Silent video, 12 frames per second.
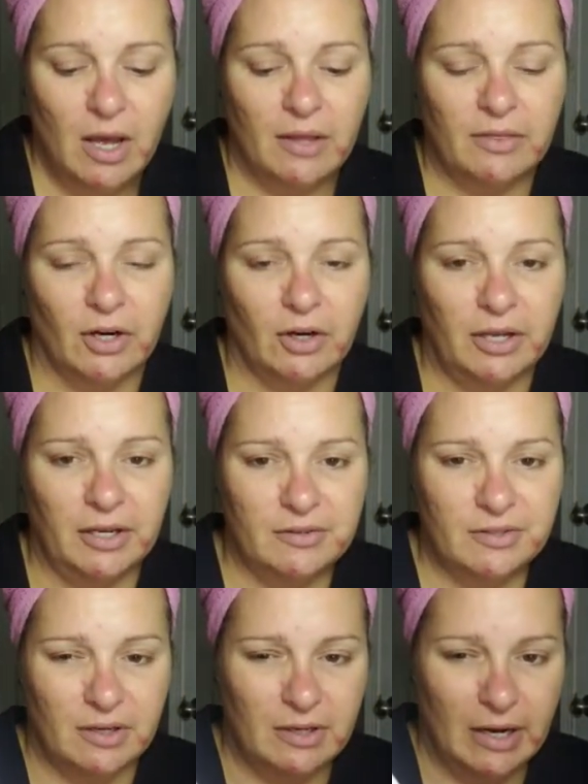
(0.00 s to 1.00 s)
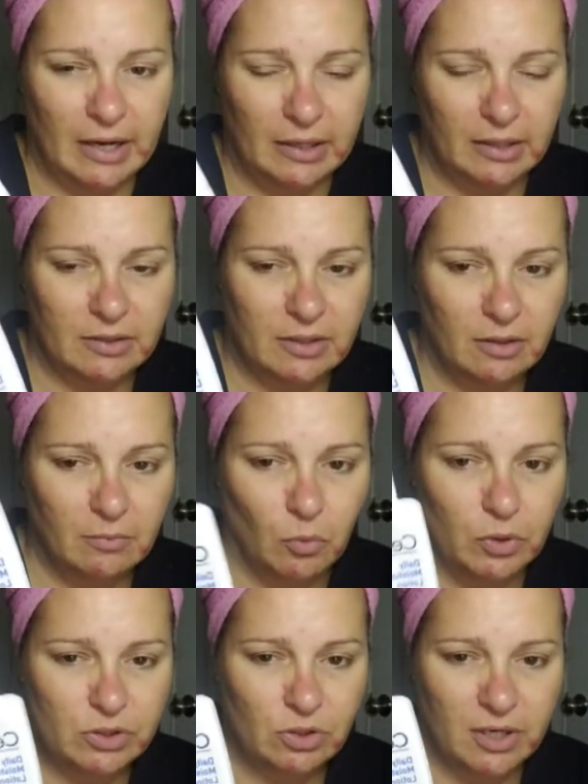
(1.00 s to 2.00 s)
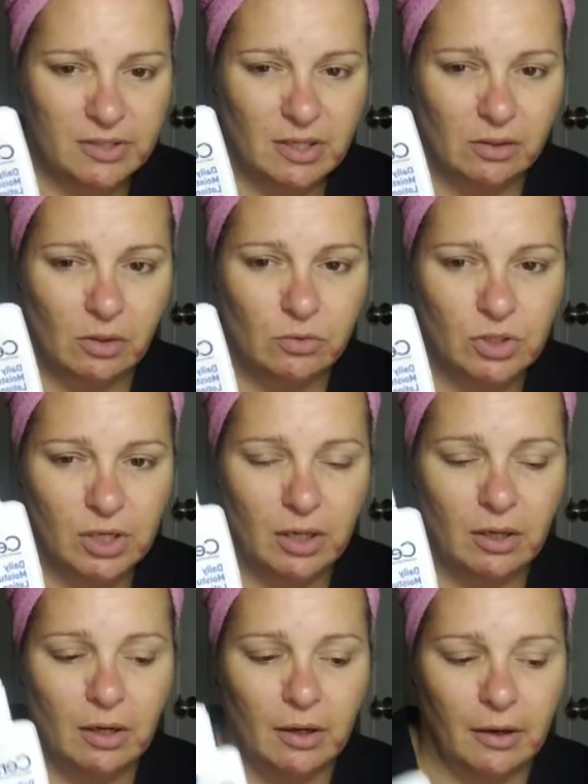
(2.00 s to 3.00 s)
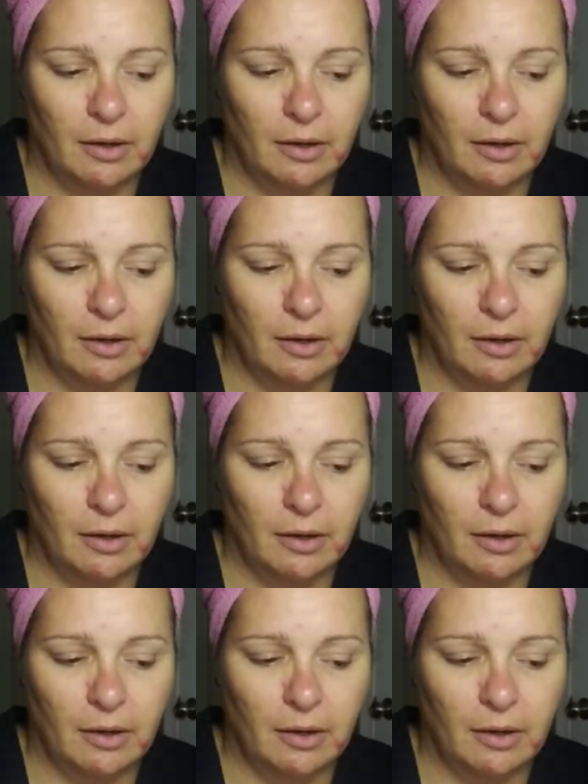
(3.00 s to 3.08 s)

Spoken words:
There is a night moisturizing lotion,